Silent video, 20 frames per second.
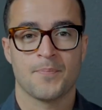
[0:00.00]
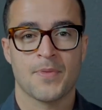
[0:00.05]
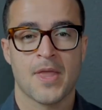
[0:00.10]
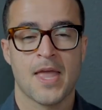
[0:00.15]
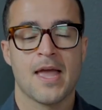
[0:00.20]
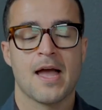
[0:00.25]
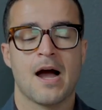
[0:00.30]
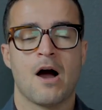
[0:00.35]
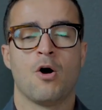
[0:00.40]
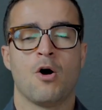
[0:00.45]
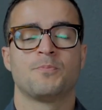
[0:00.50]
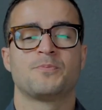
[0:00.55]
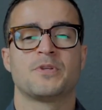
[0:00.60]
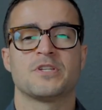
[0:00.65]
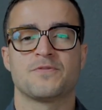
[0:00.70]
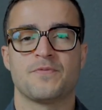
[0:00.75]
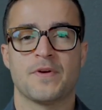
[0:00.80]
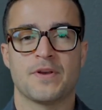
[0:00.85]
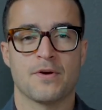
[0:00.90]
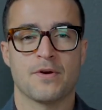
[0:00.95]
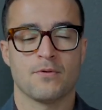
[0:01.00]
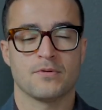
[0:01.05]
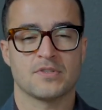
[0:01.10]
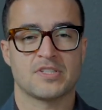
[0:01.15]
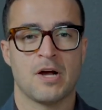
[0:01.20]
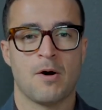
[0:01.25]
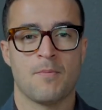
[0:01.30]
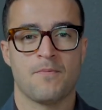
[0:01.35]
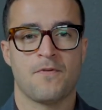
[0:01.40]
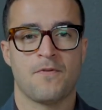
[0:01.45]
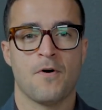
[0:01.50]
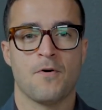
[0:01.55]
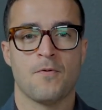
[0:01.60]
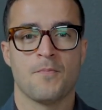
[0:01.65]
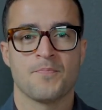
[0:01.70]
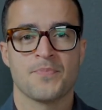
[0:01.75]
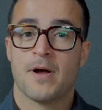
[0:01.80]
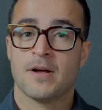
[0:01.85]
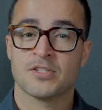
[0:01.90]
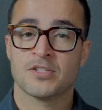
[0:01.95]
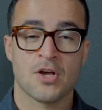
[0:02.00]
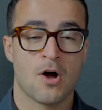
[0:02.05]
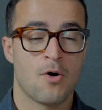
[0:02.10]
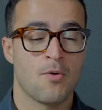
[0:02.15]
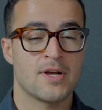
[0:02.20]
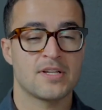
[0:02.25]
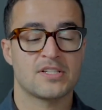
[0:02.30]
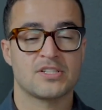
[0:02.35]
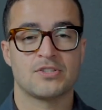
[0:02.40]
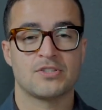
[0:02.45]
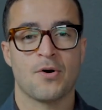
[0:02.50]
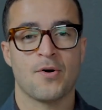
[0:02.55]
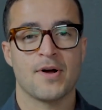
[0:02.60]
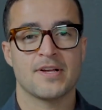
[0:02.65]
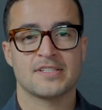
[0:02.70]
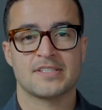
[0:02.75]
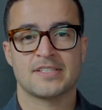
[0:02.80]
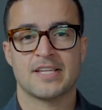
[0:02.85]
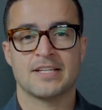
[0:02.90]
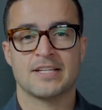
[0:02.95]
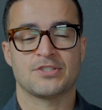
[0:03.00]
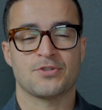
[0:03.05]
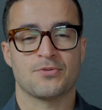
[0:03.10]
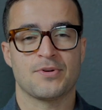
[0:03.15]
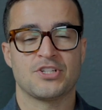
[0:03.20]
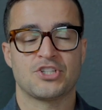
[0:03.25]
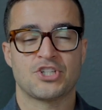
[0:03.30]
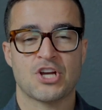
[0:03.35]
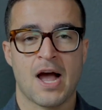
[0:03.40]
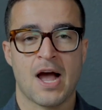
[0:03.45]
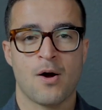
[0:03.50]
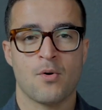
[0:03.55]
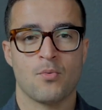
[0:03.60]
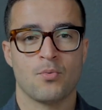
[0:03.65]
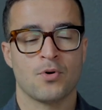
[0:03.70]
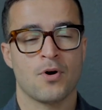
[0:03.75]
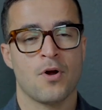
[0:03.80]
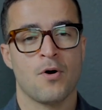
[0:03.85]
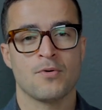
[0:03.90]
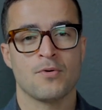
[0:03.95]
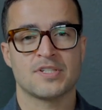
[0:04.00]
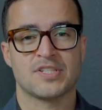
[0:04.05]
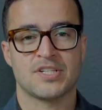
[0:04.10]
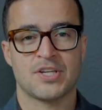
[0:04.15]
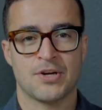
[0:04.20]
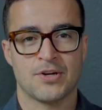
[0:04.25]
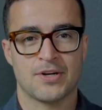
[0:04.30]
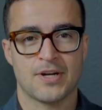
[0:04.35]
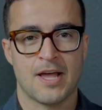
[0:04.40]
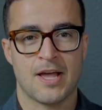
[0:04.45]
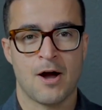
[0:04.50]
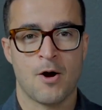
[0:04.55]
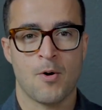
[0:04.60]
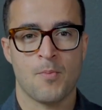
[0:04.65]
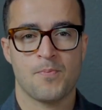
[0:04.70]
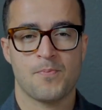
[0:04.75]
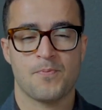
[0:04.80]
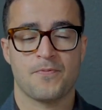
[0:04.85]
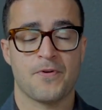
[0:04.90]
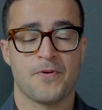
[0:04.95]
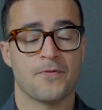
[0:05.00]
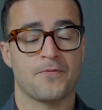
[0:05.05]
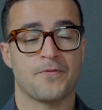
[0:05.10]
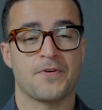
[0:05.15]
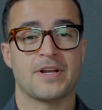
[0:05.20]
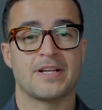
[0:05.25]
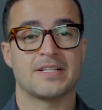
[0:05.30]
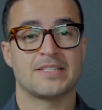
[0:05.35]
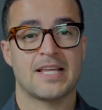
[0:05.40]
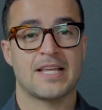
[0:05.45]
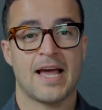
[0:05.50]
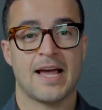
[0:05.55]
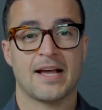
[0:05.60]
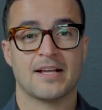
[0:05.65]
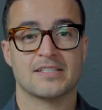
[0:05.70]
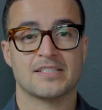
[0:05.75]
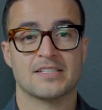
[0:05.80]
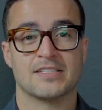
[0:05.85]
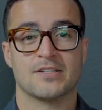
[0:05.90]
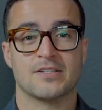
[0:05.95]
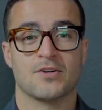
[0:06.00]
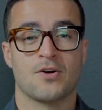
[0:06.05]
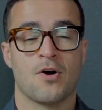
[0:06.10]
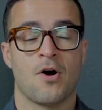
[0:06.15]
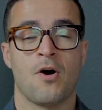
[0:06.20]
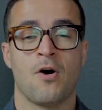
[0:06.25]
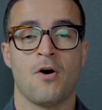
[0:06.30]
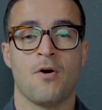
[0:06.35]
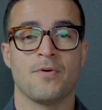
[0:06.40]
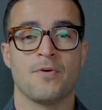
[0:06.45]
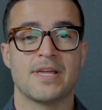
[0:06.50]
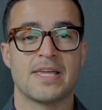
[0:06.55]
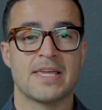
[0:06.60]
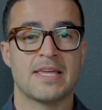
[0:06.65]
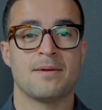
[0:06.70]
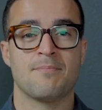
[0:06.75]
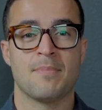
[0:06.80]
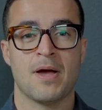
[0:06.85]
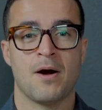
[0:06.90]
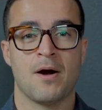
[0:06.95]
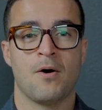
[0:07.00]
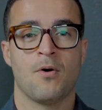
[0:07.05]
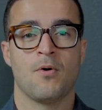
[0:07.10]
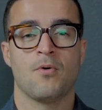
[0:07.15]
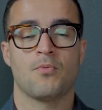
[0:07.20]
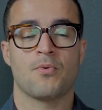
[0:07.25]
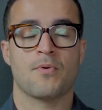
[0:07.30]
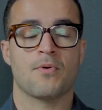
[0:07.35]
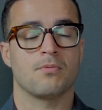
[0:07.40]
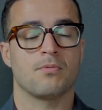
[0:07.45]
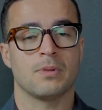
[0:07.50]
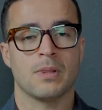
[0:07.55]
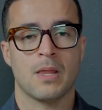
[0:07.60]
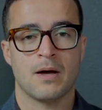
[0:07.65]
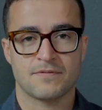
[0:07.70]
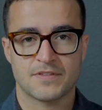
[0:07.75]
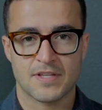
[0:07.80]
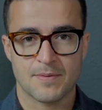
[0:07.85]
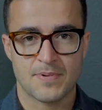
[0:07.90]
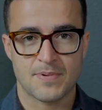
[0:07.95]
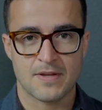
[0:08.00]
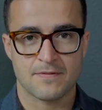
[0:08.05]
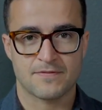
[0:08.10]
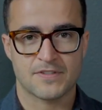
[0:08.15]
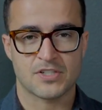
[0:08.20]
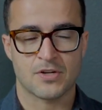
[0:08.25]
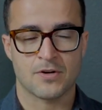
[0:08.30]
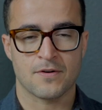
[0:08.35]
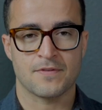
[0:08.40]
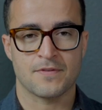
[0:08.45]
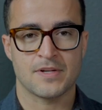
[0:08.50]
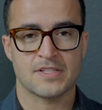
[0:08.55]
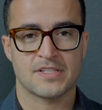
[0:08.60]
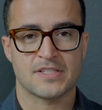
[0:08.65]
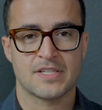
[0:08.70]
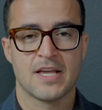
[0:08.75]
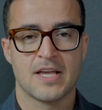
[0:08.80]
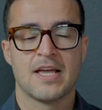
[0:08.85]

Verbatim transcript: I hope this video was helpful. As always, don't hesitate to reach out. We're always here to help. Feel free to text, call, email love to be of service.